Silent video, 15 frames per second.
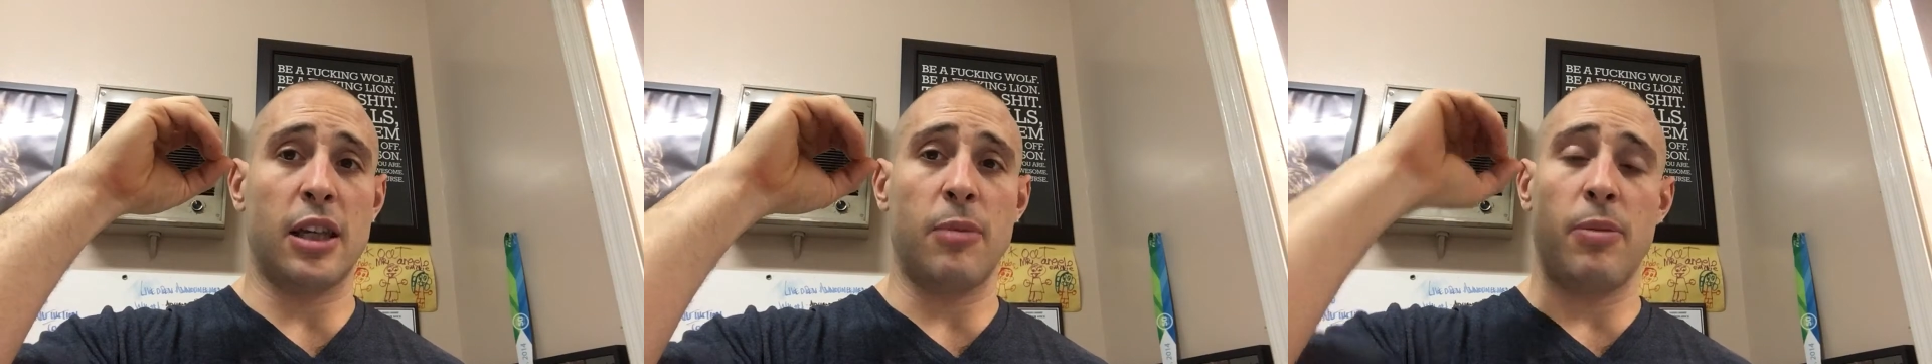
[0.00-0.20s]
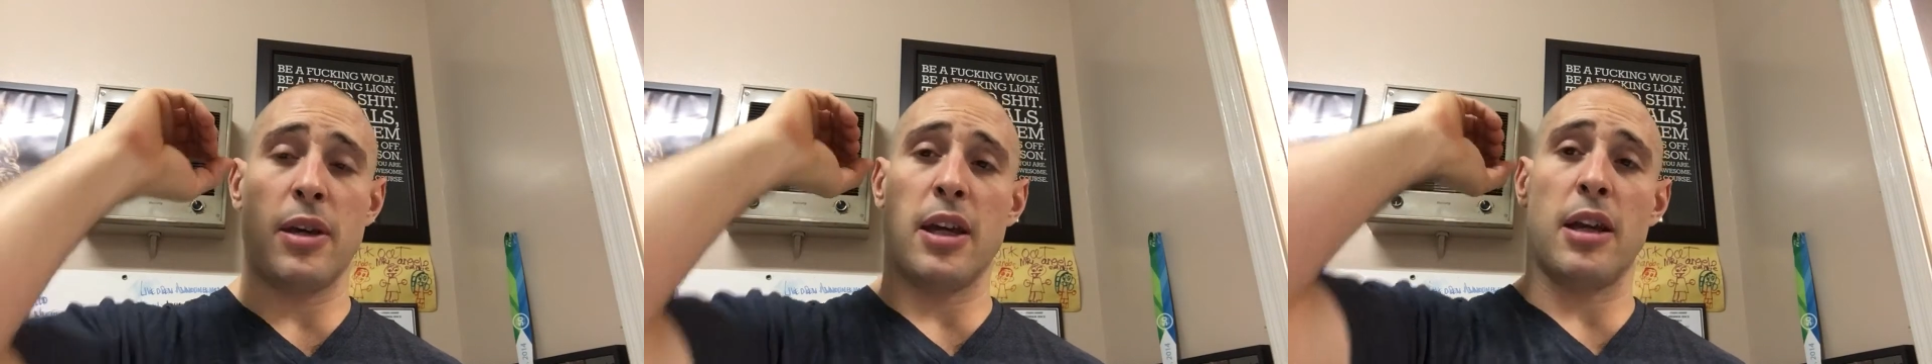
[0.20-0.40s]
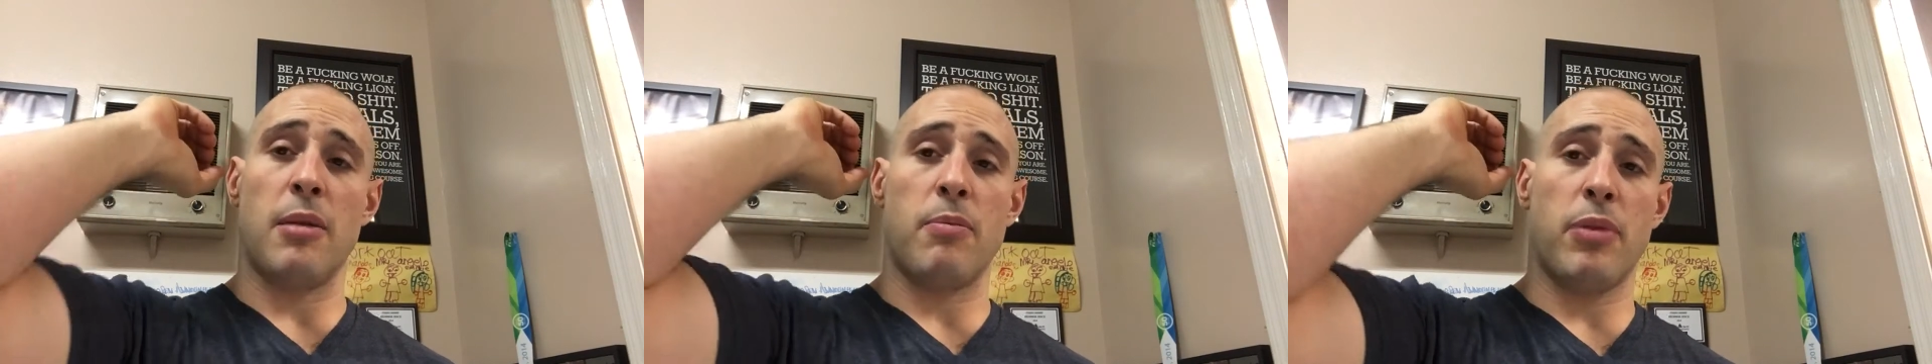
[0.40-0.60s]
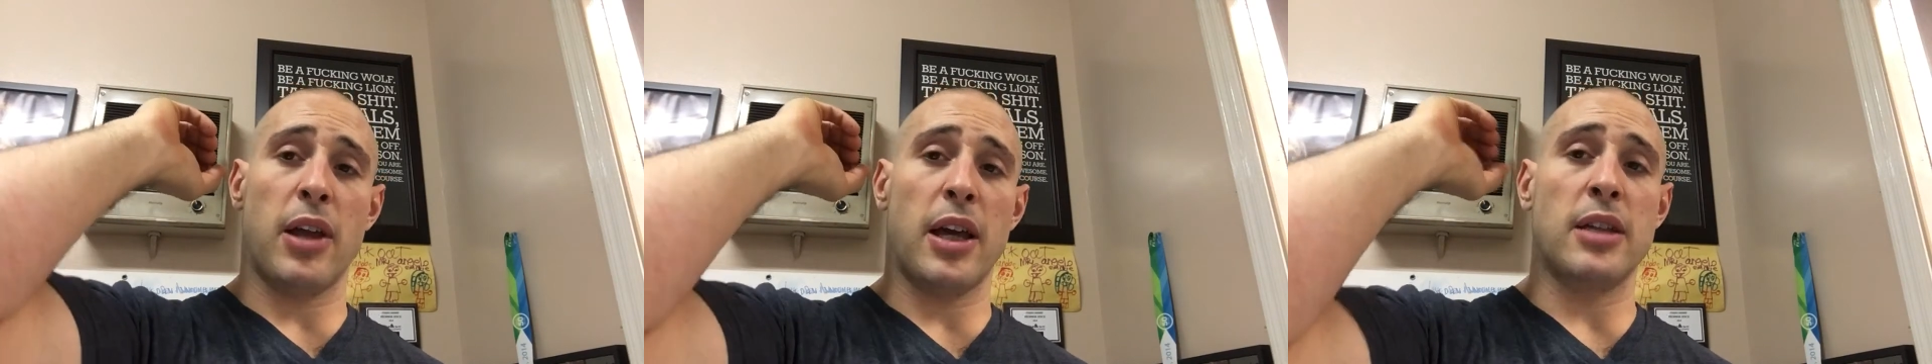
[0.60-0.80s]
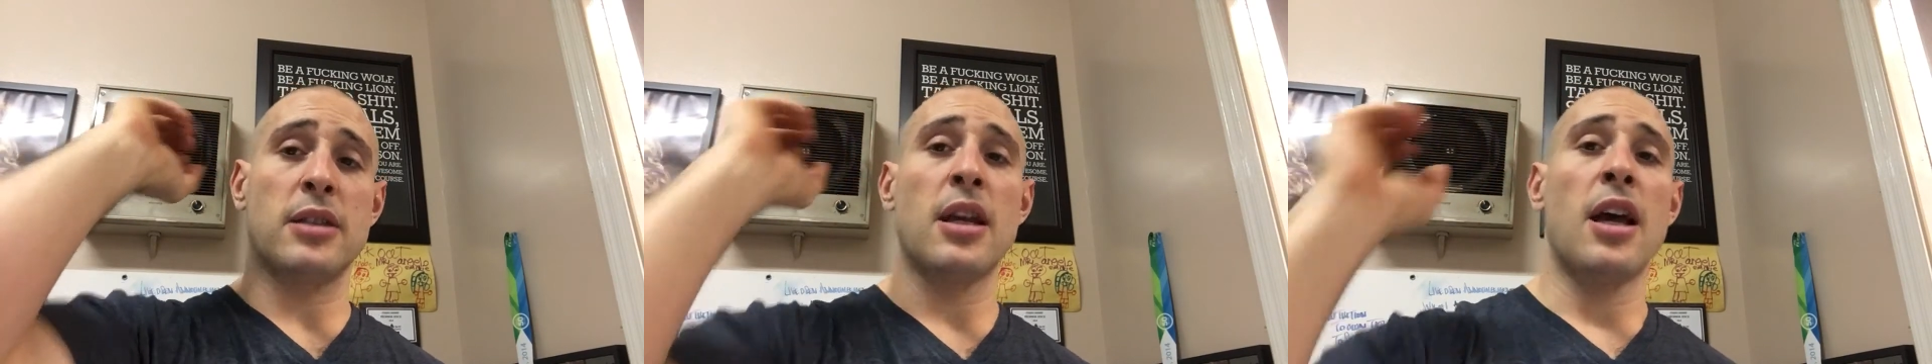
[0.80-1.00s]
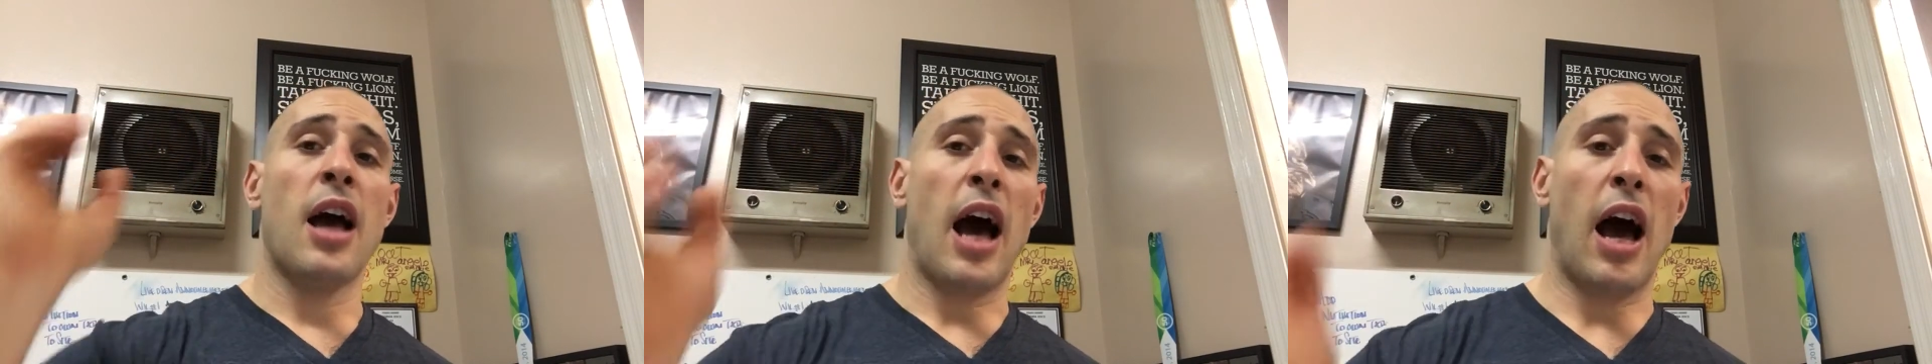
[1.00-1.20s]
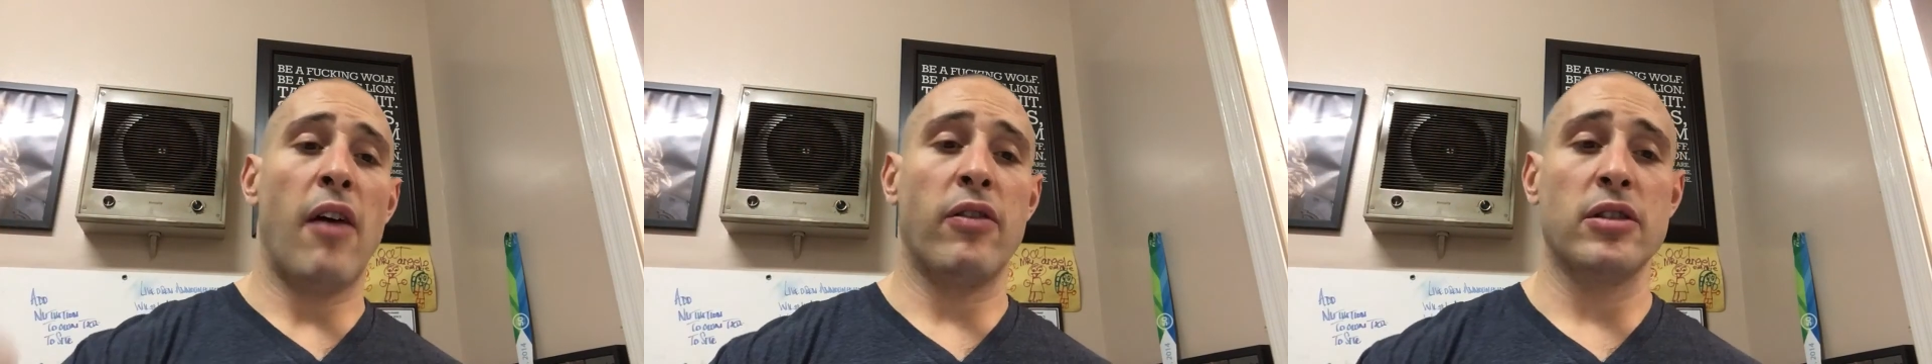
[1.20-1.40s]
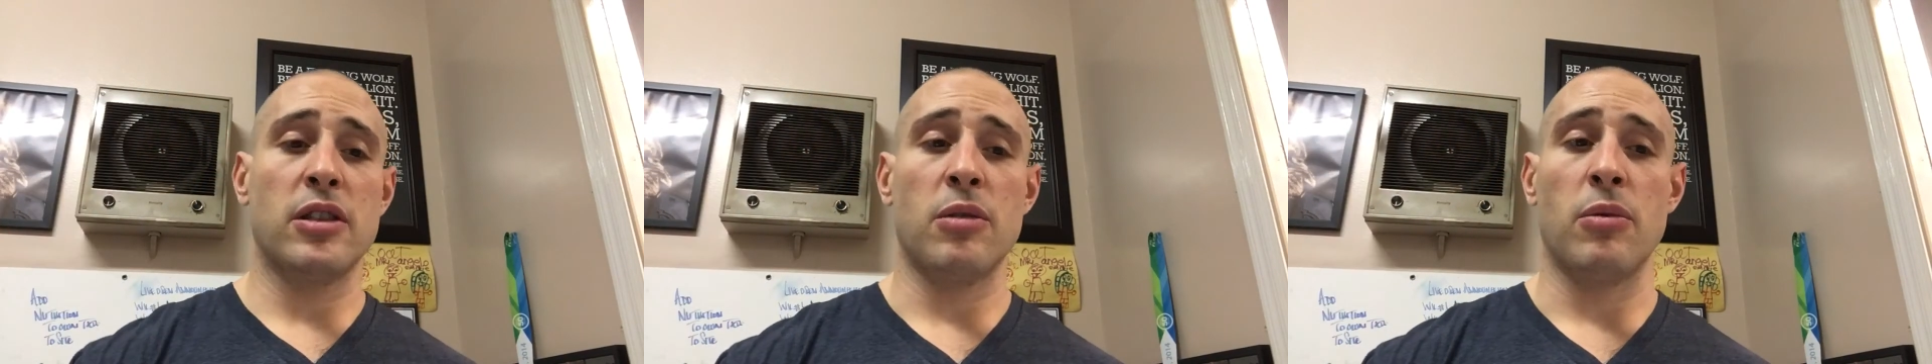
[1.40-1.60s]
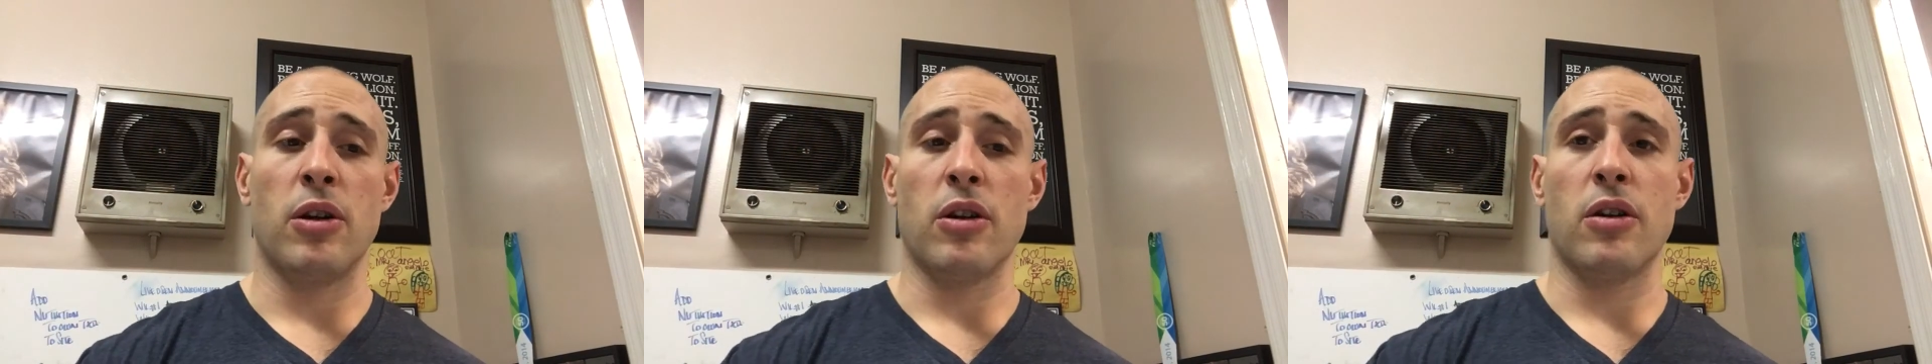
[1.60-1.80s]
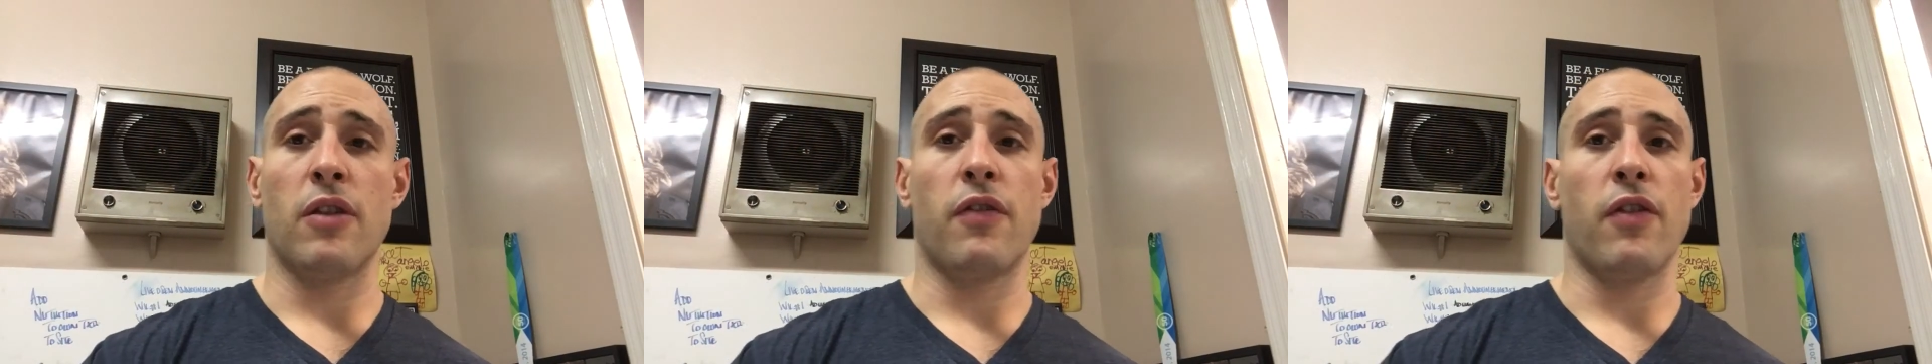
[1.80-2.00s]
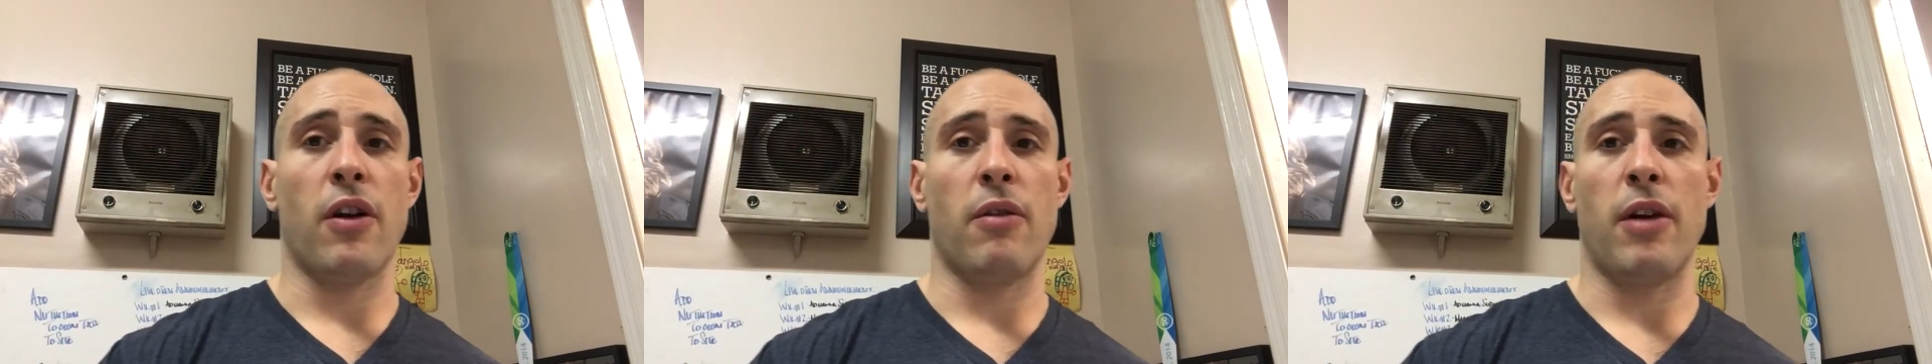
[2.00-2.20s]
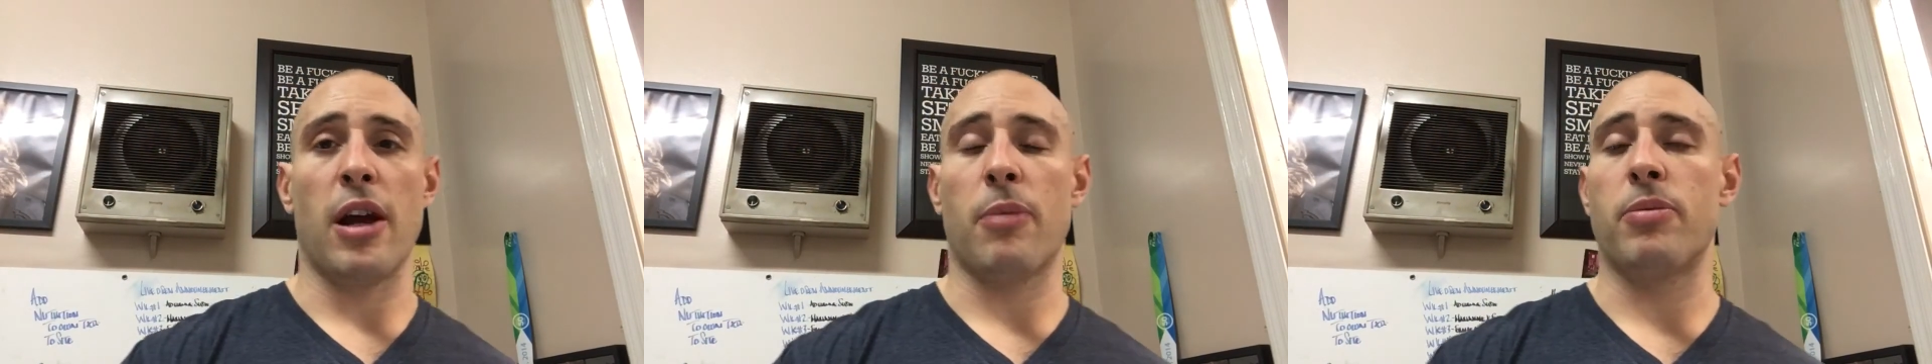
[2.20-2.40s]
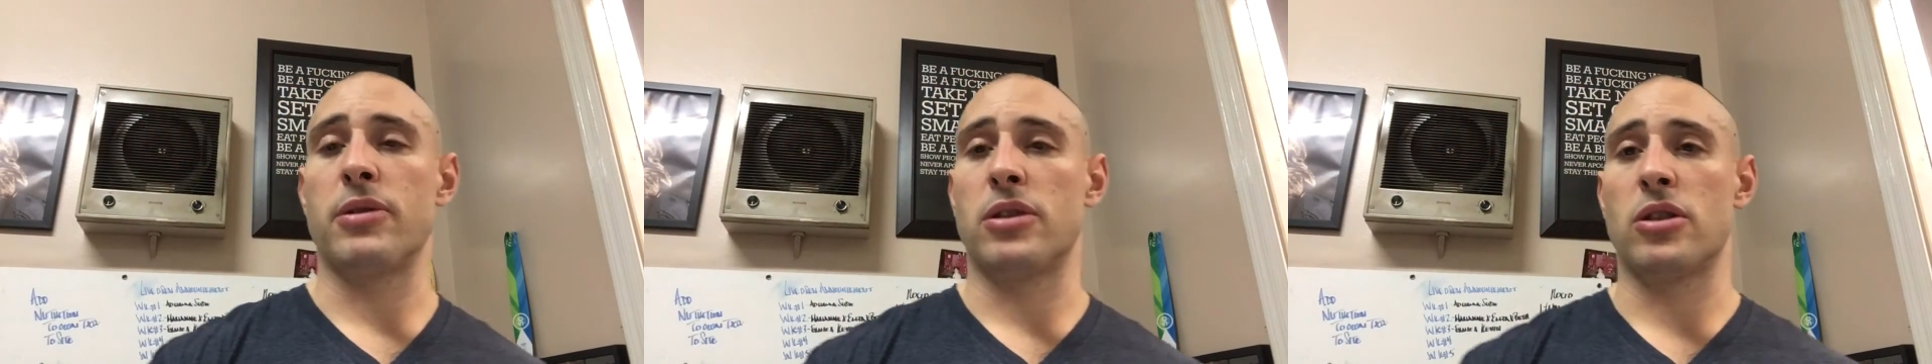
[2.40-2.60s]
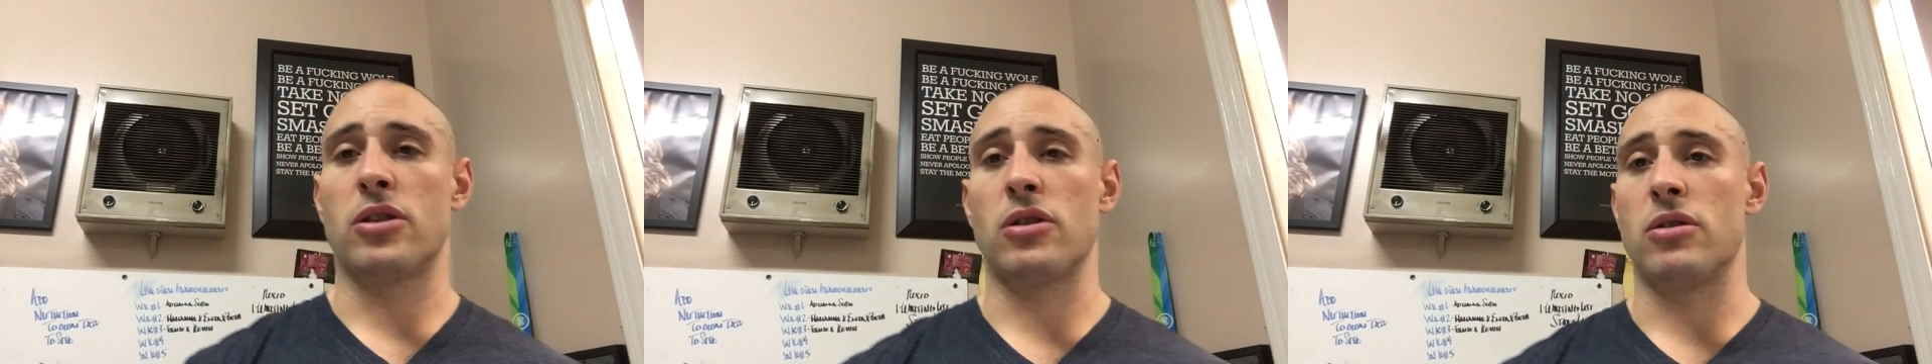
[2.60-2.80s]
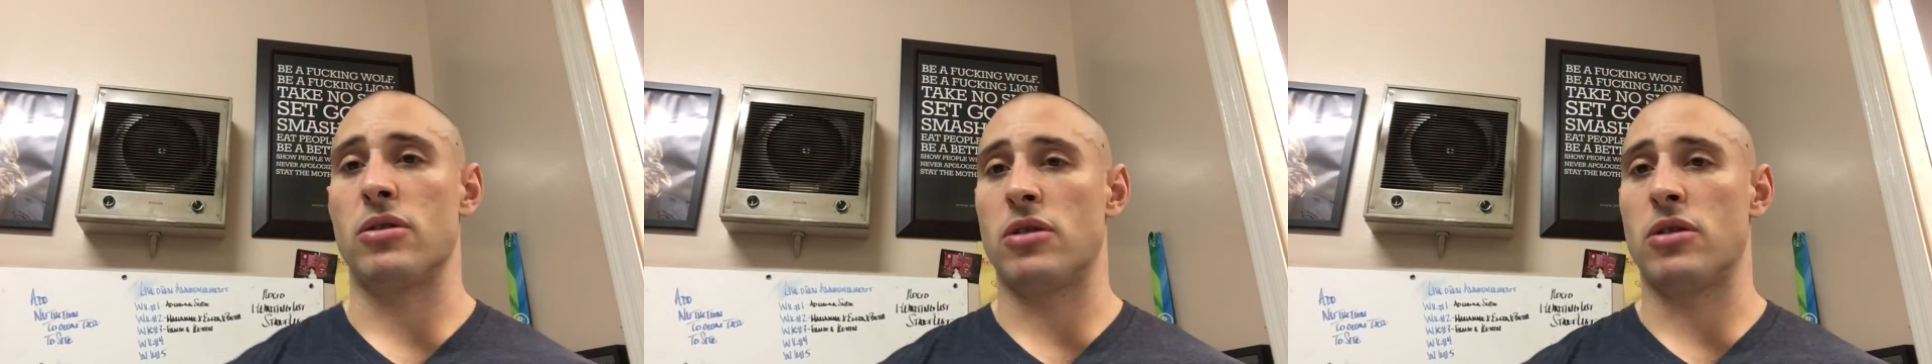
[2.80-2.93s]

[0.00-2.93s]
keeping it in place. Obviously, with a good front rack position,